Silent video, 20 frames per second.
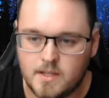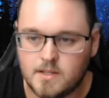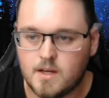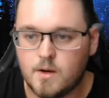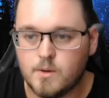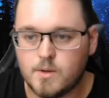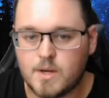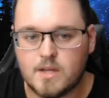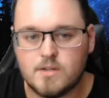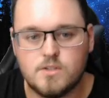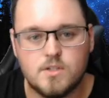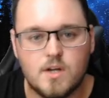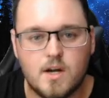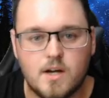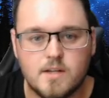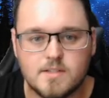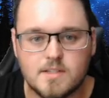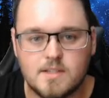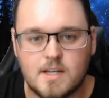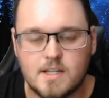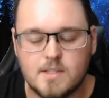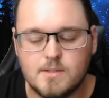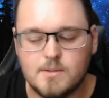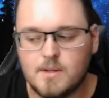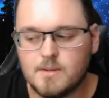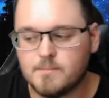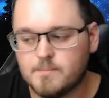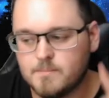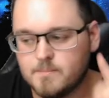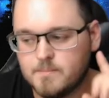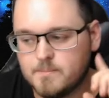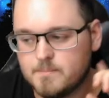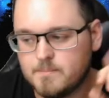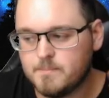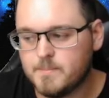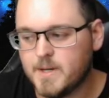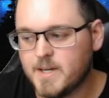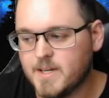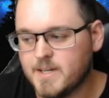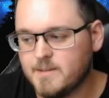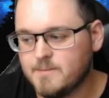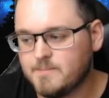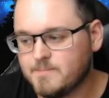I'll catch you guys in the next one. Bye.